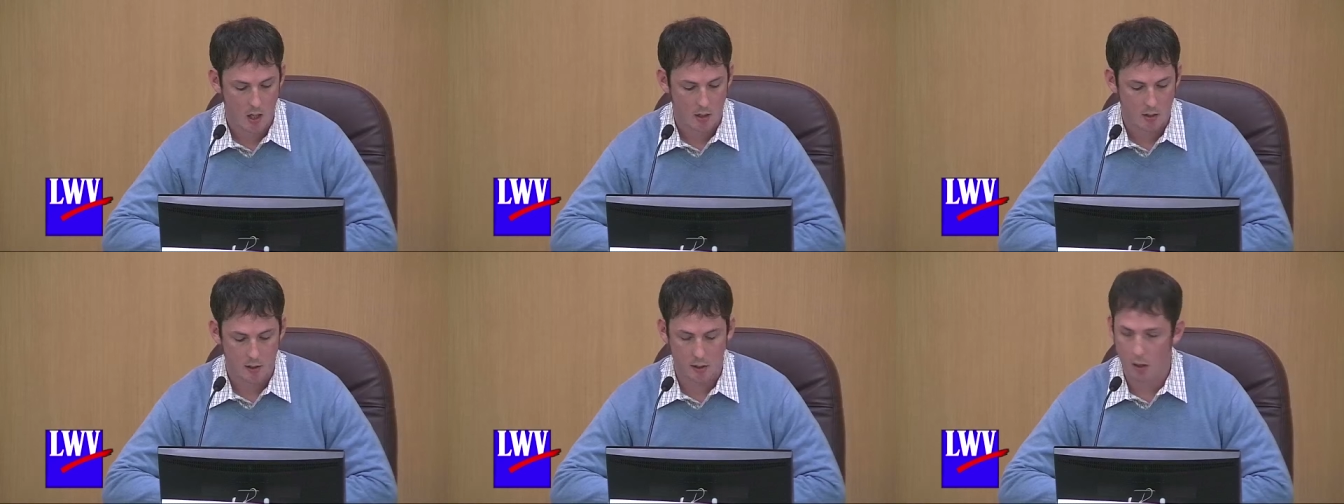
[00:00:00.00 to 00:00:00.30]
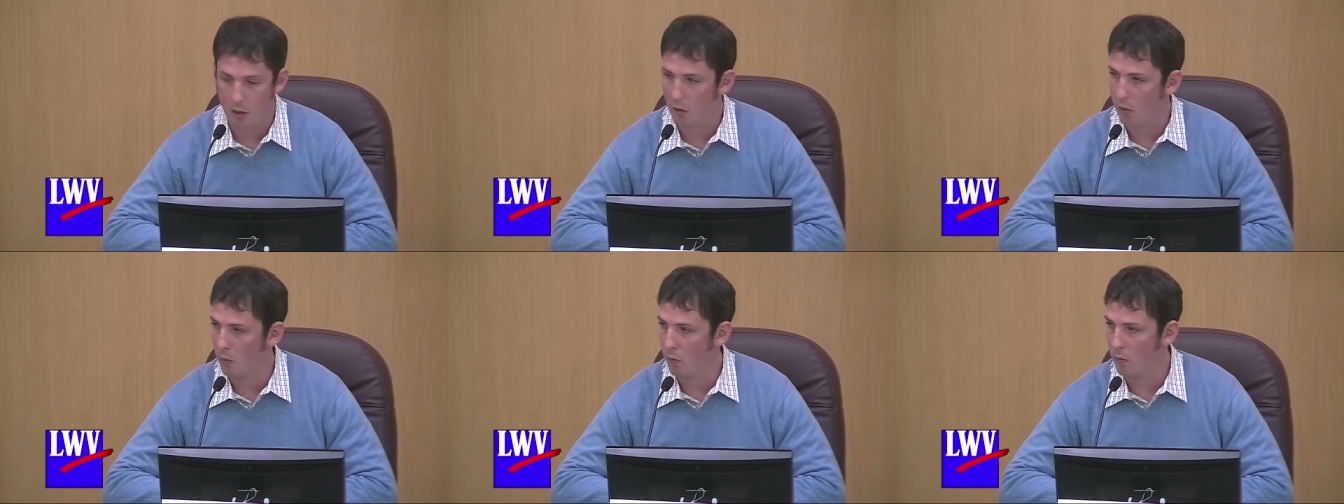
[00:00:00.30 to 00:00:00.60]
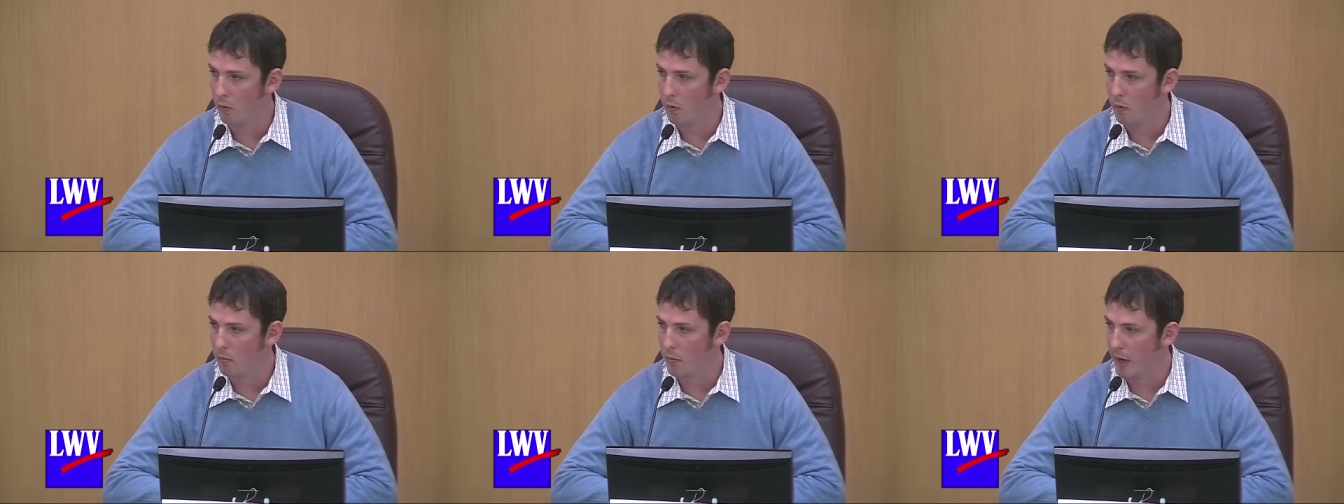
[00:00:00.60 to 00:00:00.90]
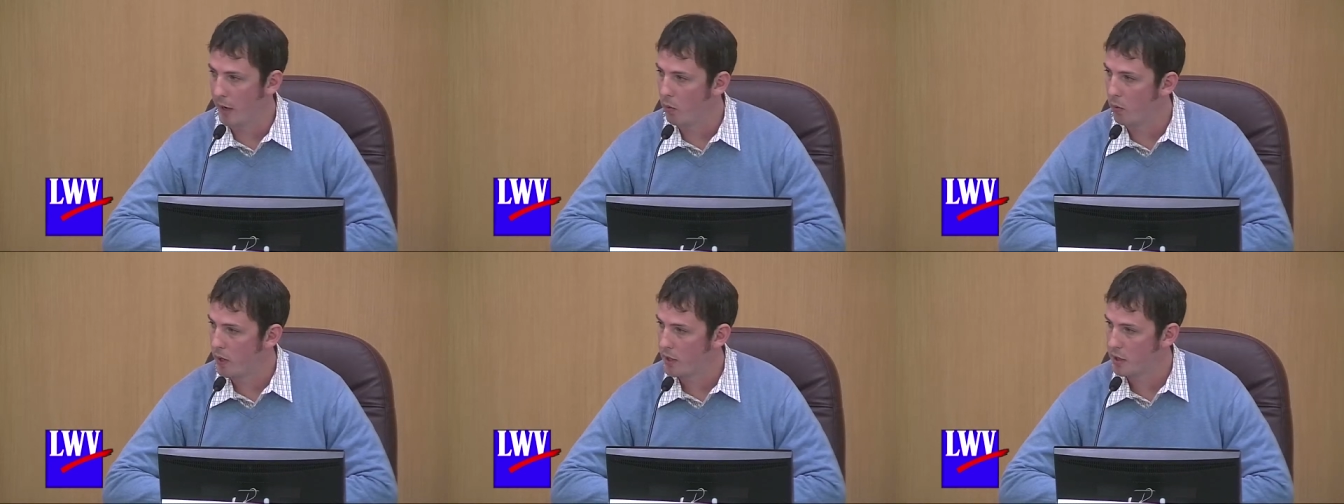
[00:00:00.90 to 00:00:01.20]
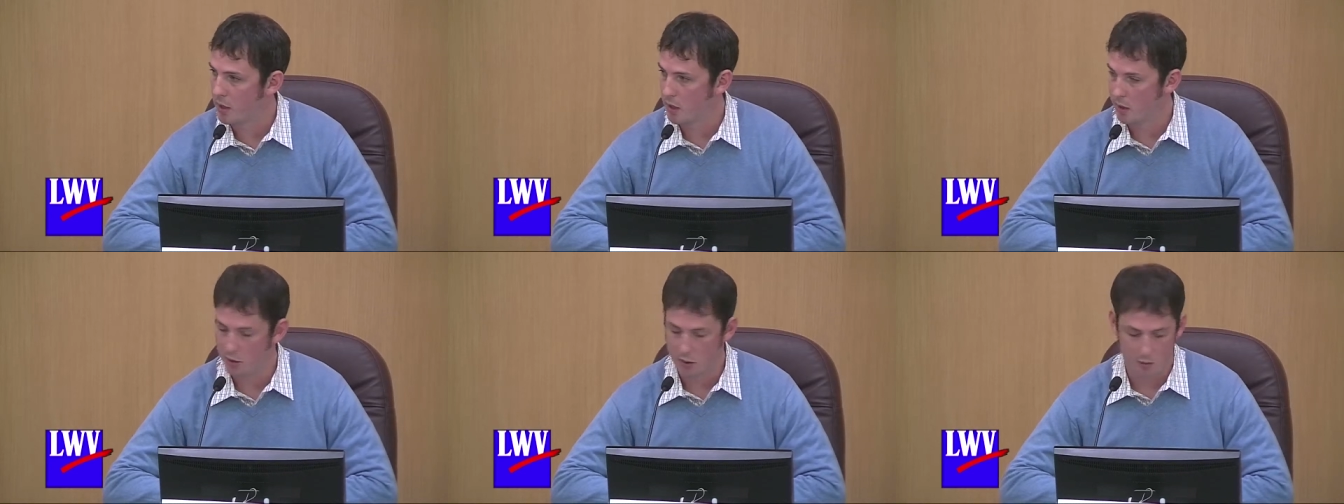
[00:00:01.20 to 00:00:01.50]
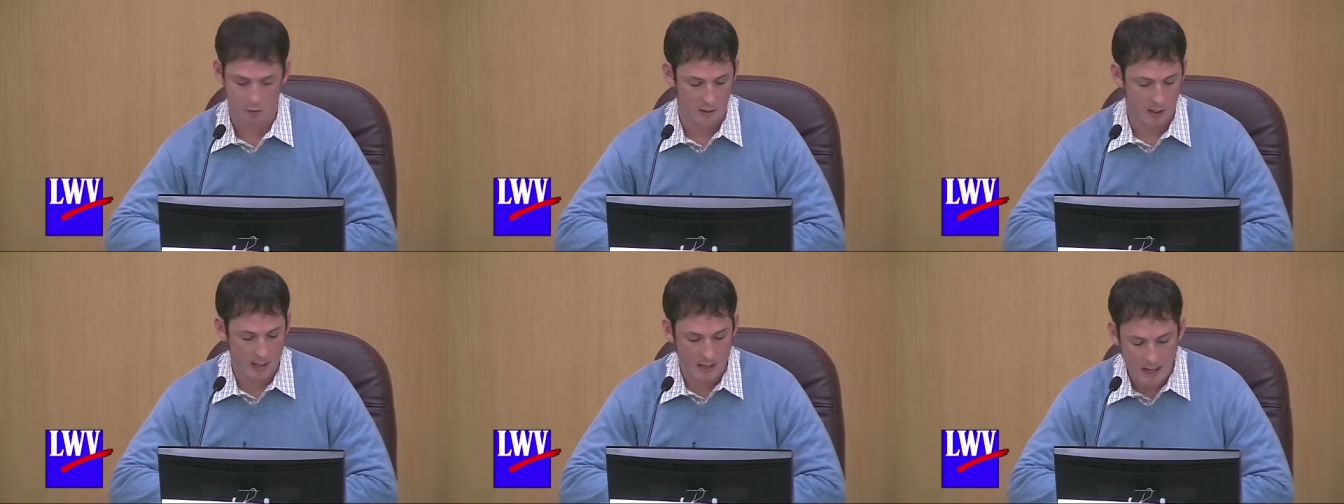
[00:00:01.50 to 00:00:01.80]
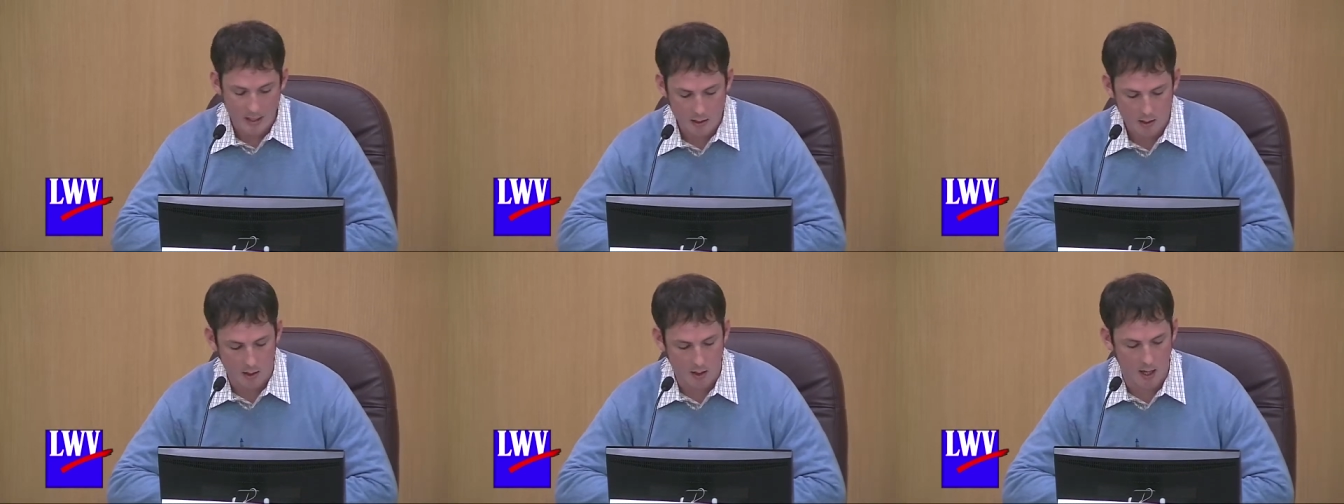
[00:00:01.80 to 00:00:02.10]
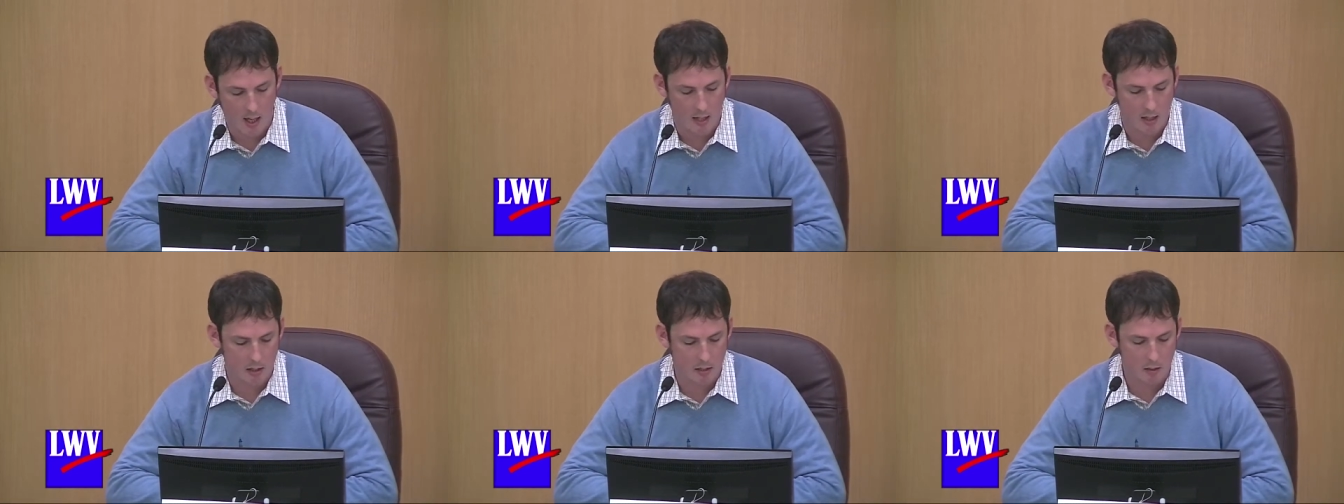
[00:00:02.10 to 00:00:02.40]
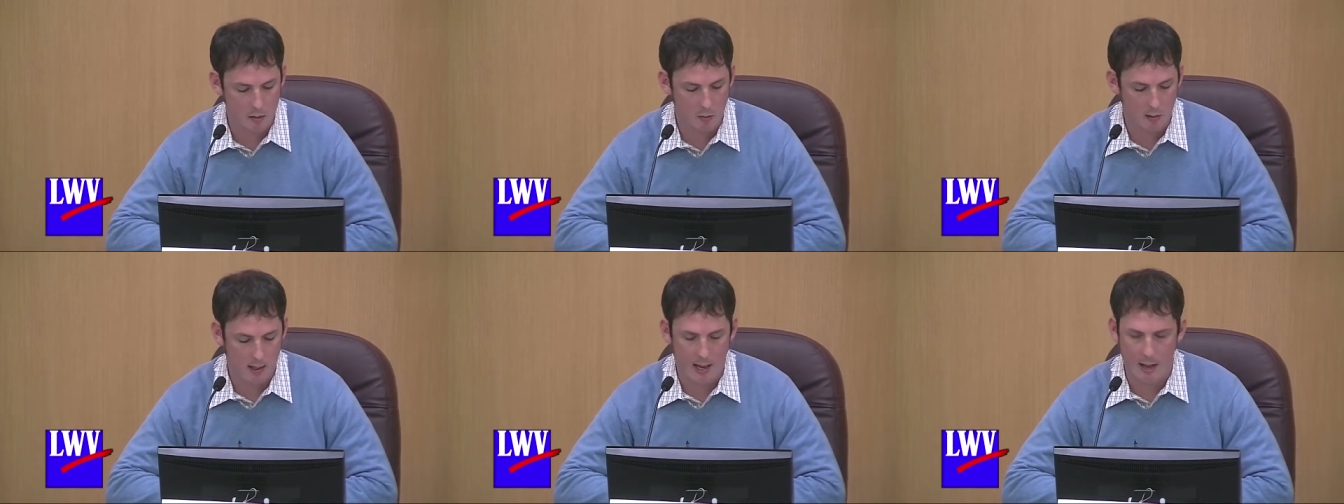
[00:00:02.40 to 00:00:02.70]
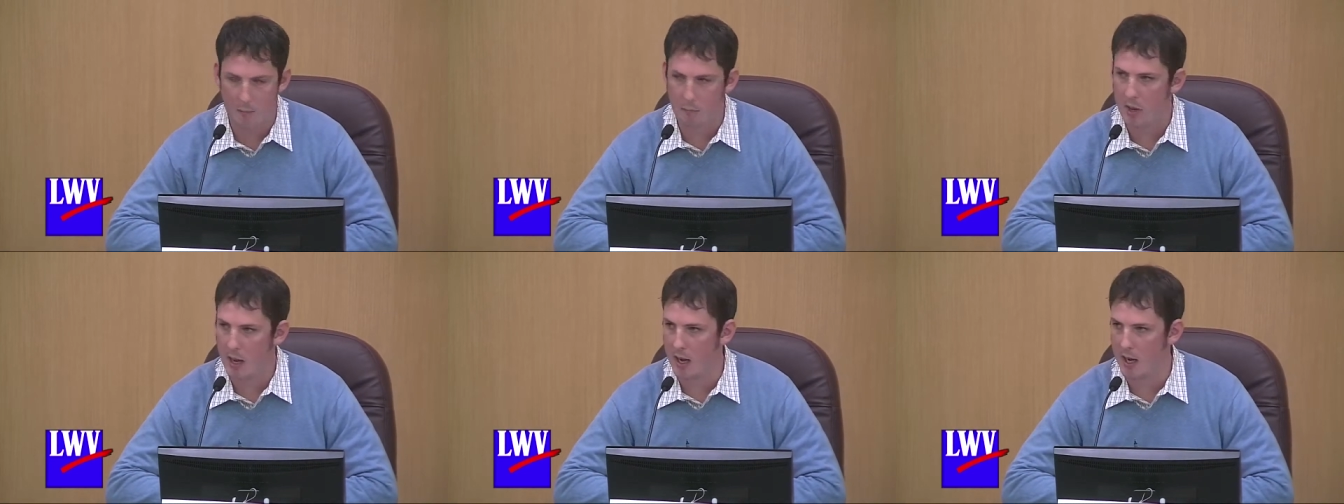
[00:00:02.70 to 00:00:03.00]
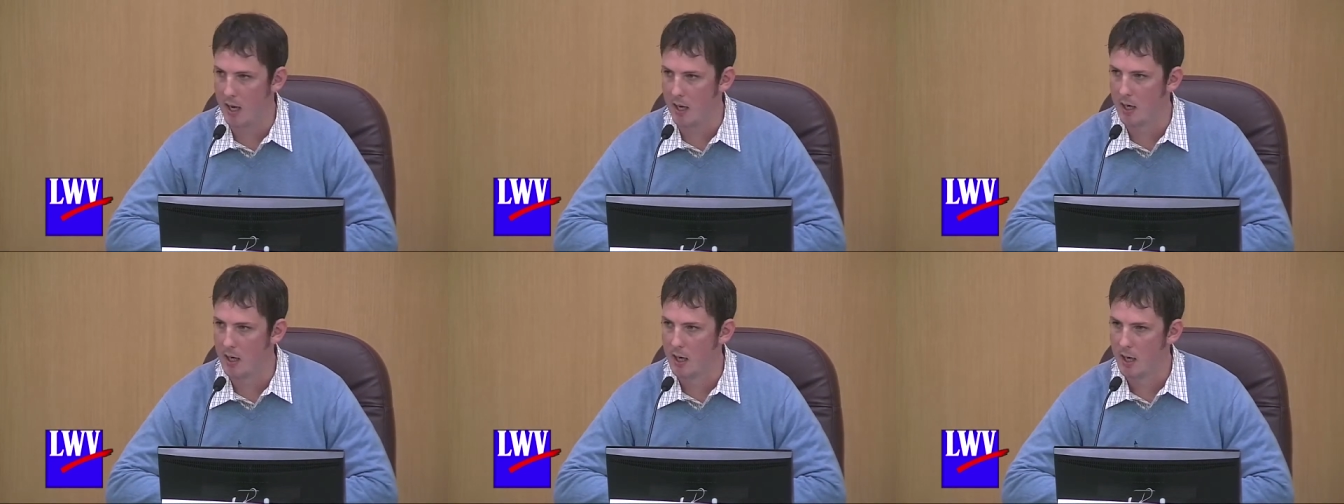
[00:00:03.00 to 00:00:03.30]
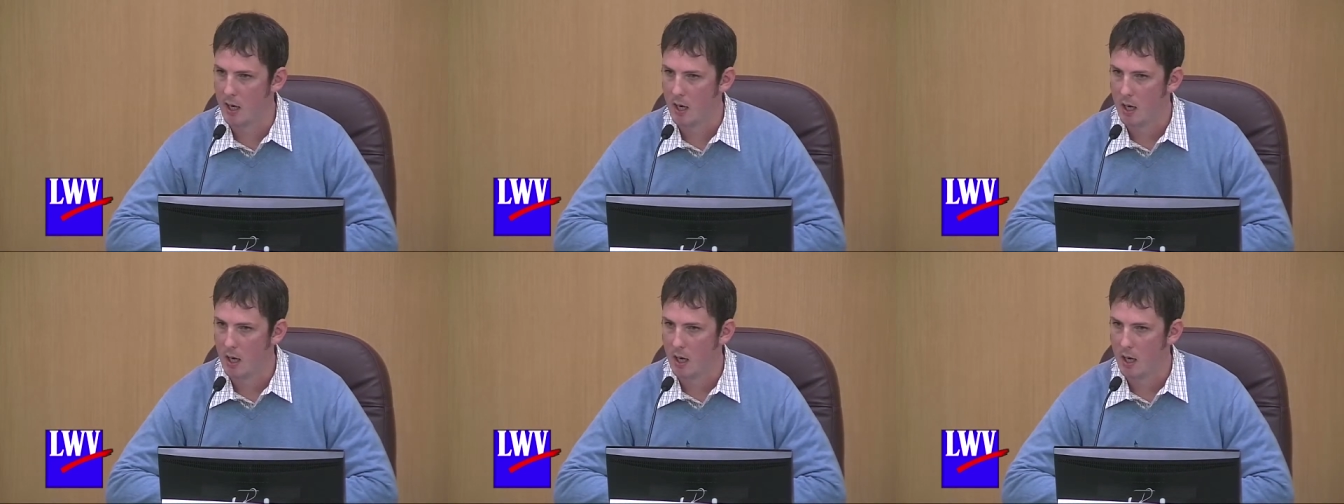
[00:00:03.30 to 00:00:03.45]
So, my question to the Yes on 92 campaign